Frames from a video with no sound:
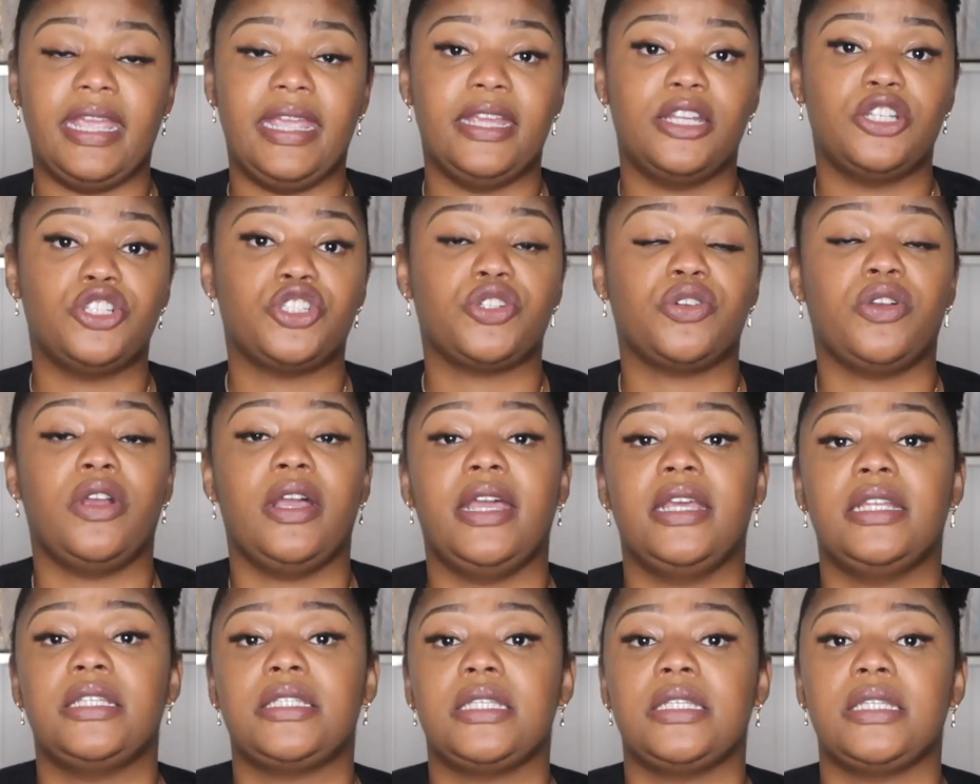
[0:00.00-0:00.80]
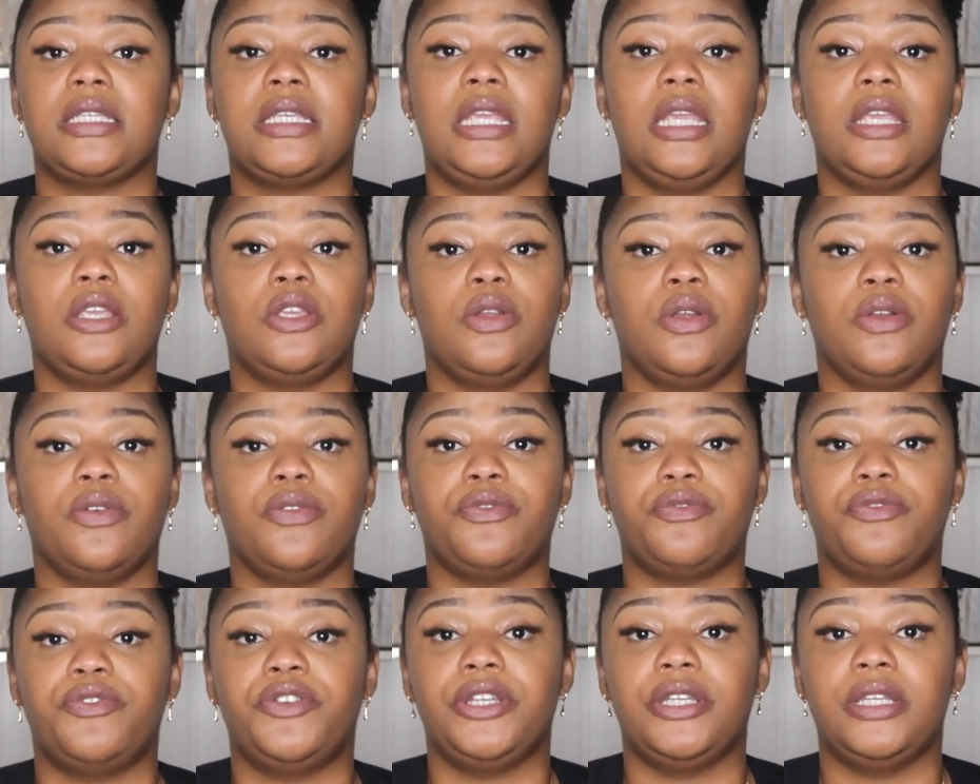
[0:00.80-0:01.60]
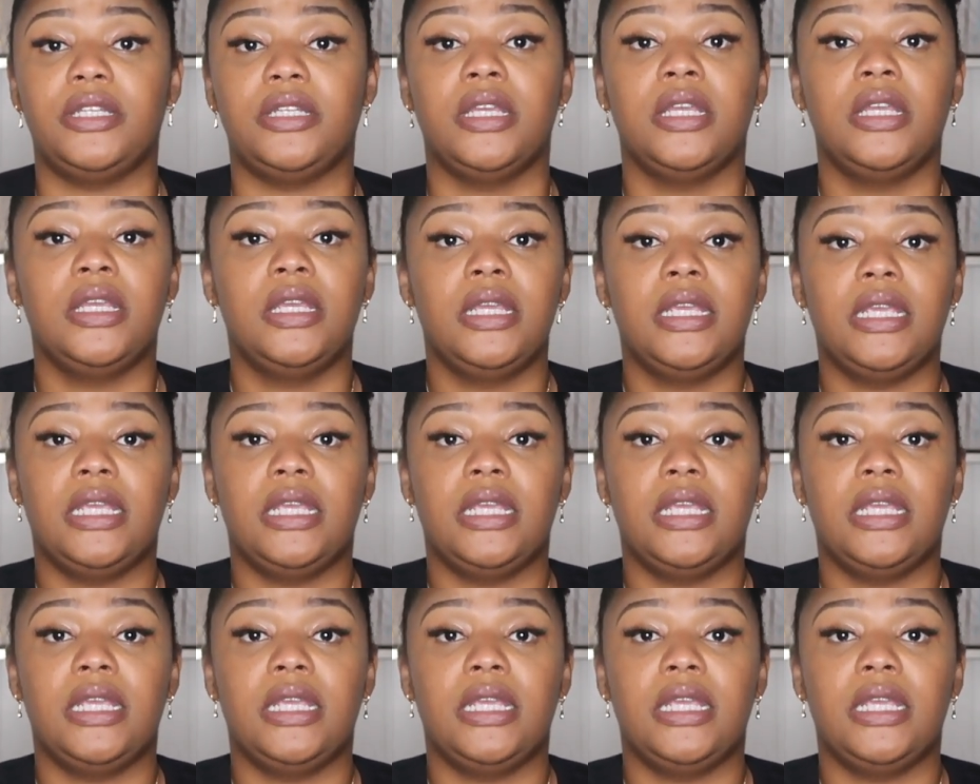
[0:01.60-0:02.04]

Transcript: and trying to get your foot